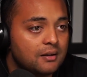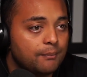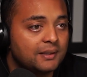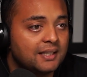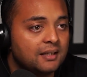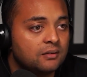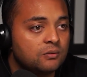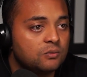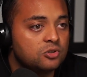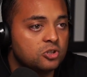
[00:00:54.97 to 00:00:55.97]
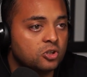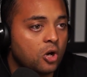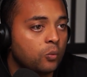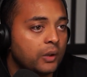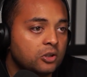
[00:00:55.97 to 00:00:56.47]
but then do you know
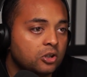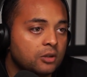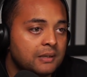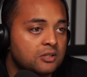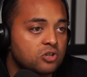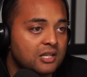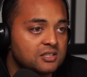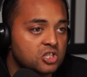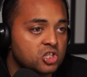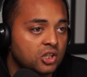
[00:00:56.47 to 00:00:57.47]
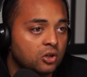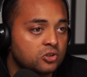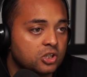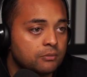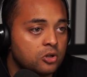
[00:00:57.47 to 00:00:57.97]
when you're going to be transitioning onto
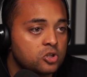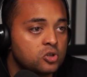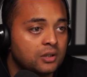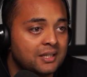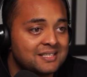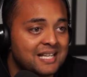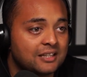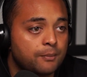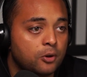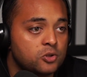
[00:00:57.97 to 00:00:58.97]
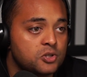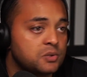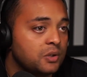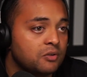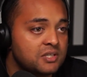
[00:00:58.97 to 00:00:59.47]
commercial, and is that the purchase where
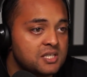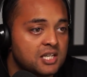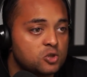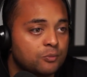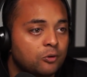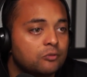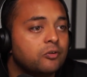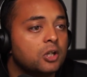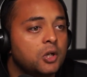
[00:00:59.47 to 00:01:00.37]
your residential portfolio